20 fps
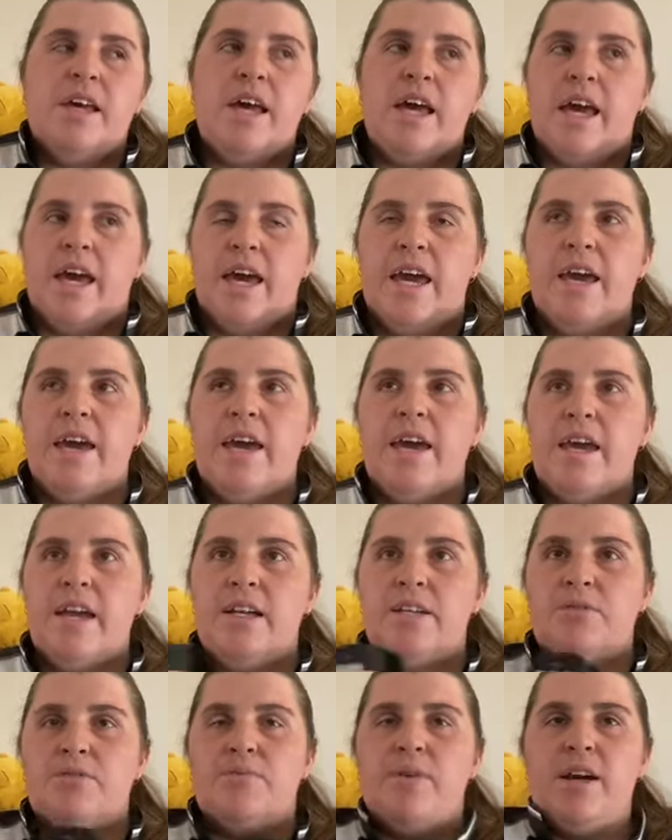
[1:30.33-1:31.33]
Here
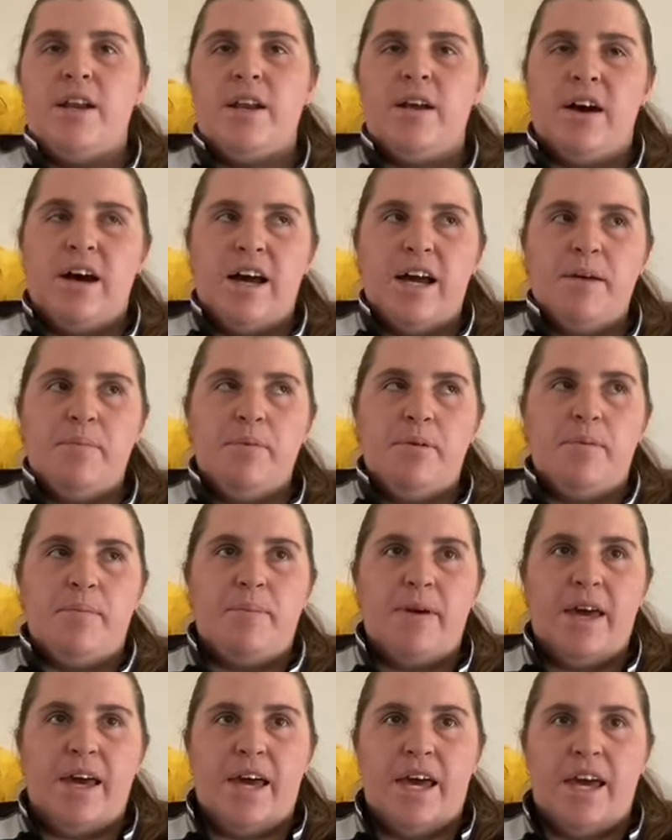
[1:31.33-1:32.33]
is one I
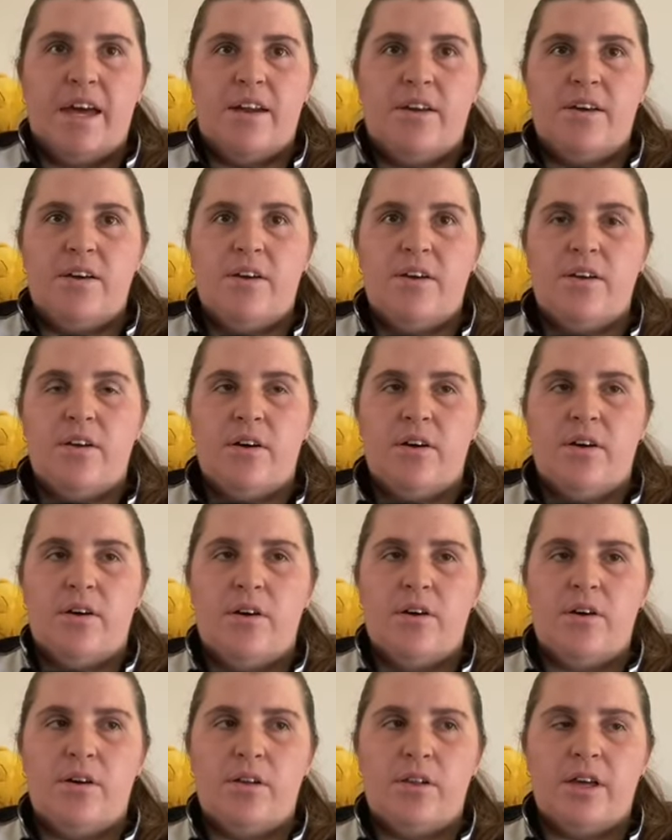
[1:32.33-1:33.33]
prepared
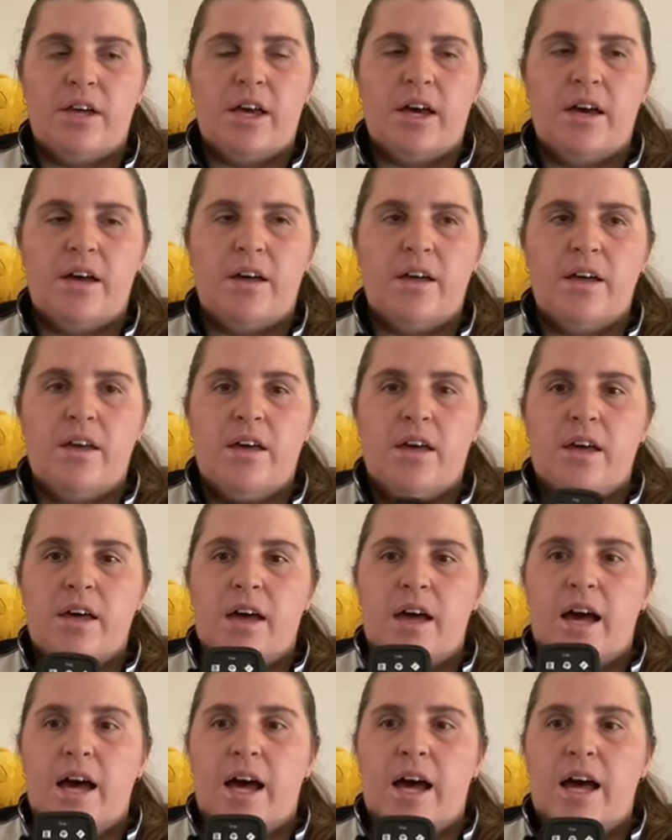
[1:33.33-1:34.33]
earlier.
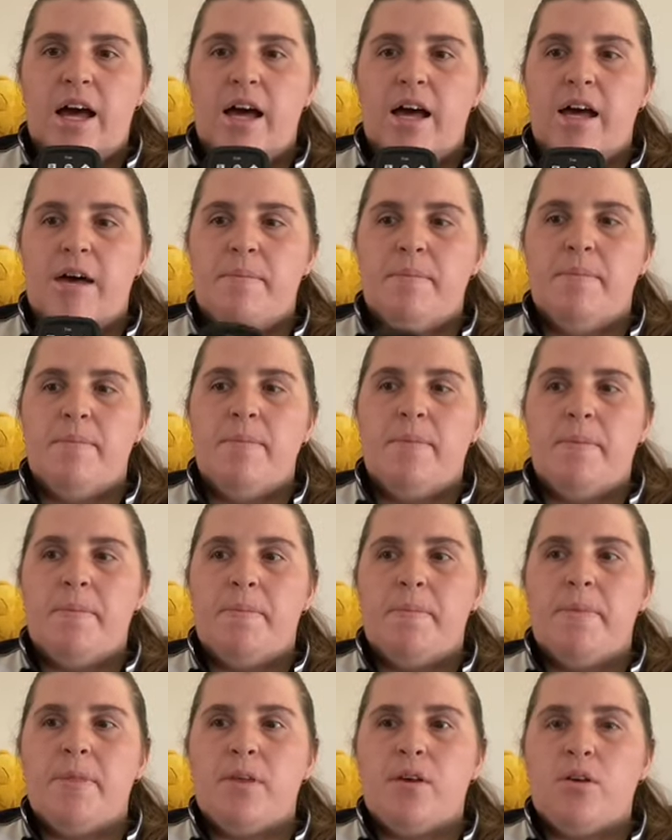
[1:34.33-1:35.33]

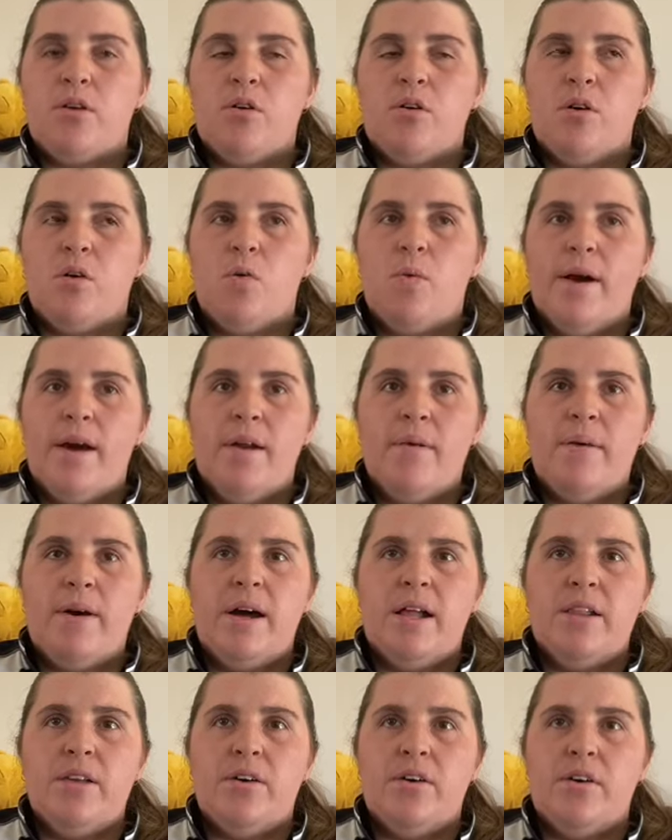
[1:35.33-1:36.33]
Quite a
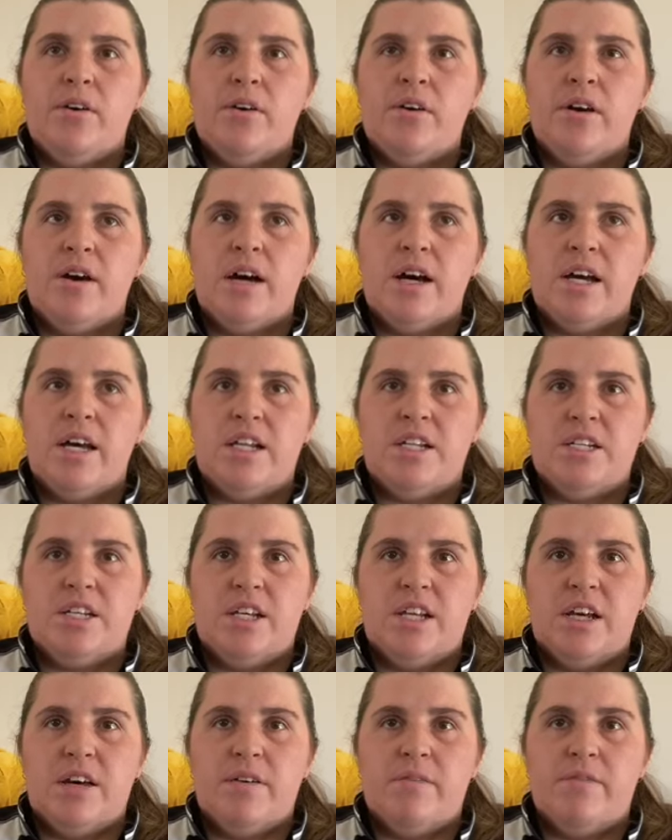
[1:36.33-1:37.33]
while ago, I
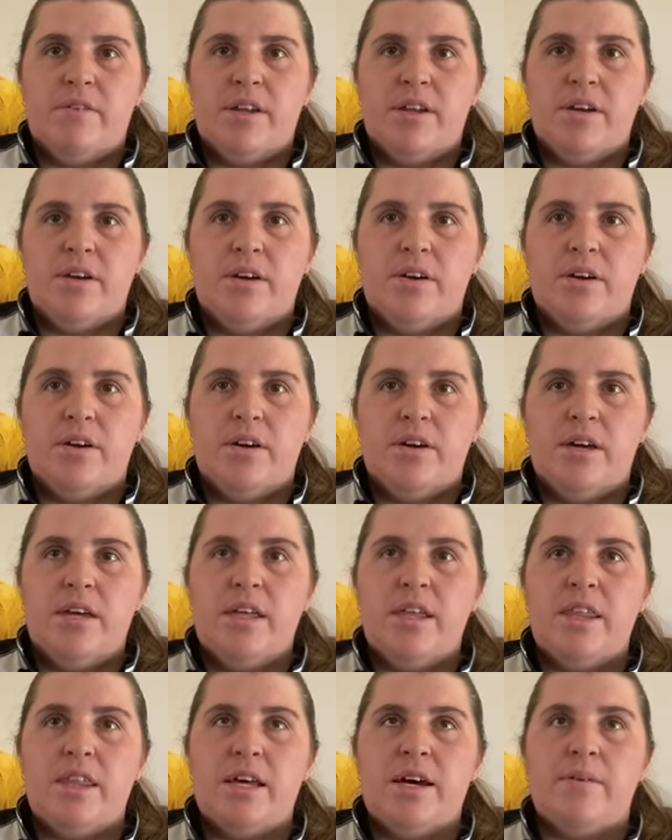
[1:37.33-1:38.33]
did a video
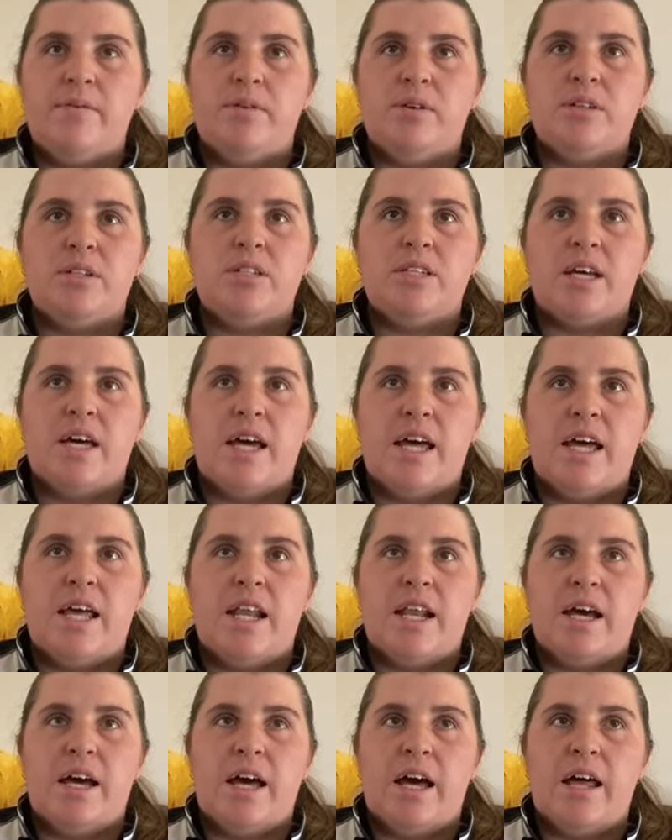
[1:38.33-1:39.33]
that was
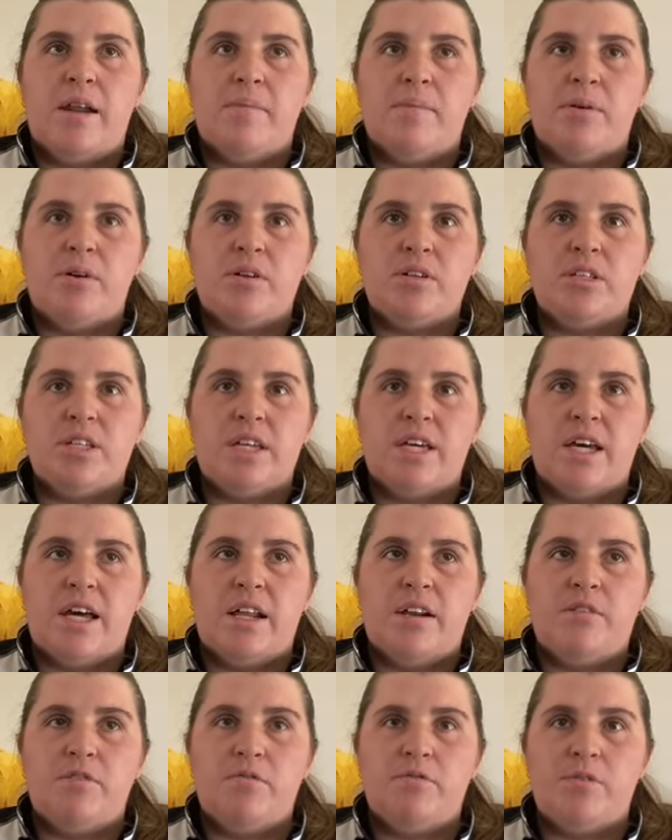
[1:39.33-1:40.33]
an unboxing
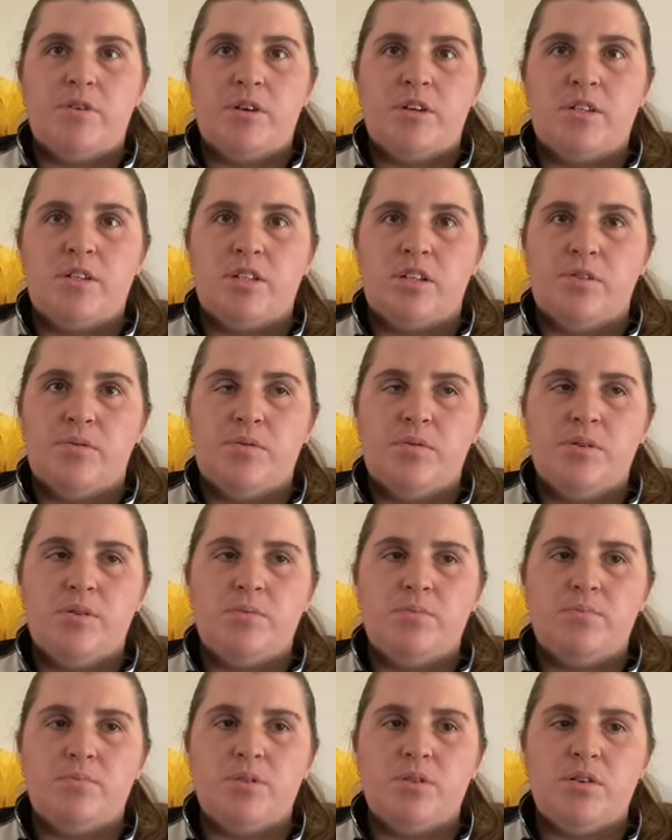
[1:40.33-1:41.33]
and first look
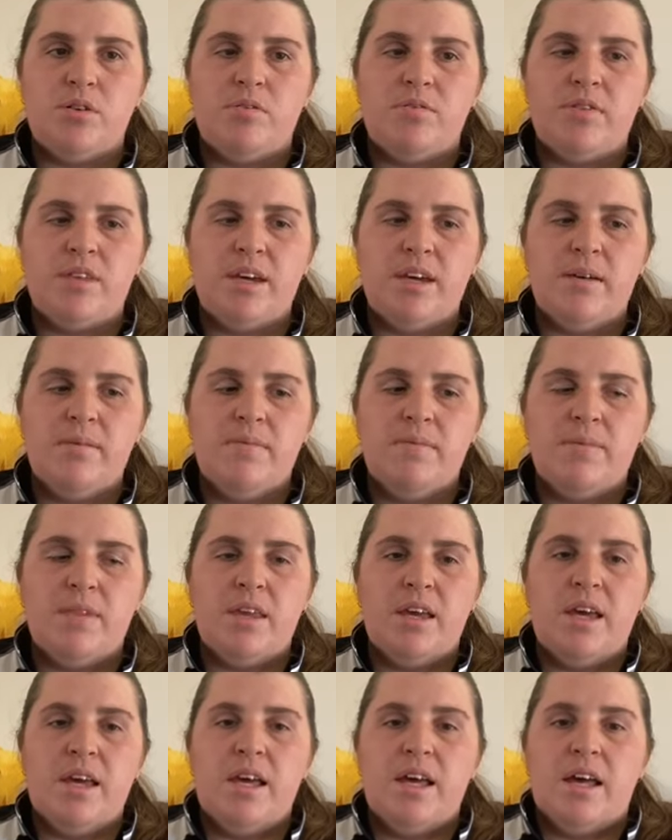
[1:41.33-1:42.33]
sort of thing.
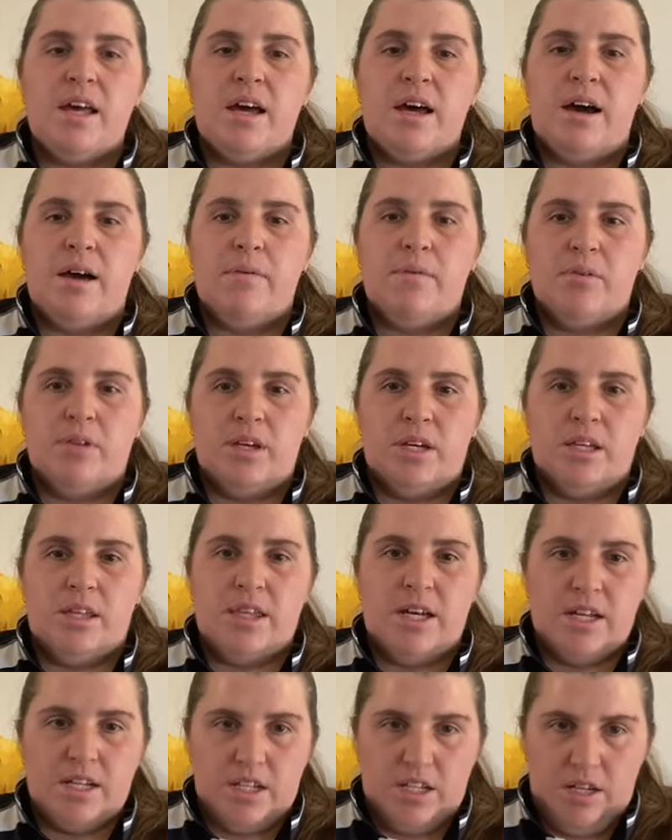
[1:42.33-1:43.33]
I will link
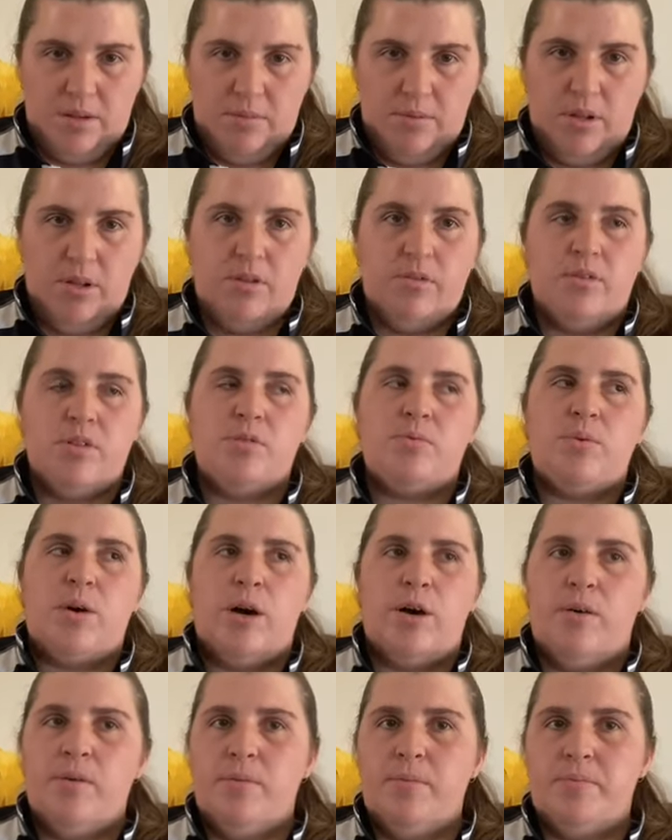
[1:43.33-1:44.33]
that down below as
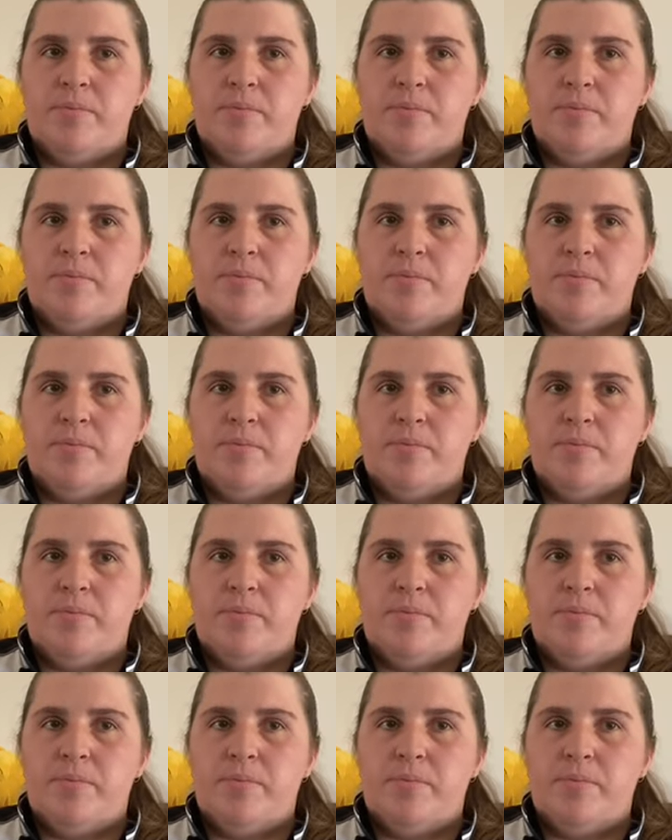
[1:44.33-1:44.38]
well.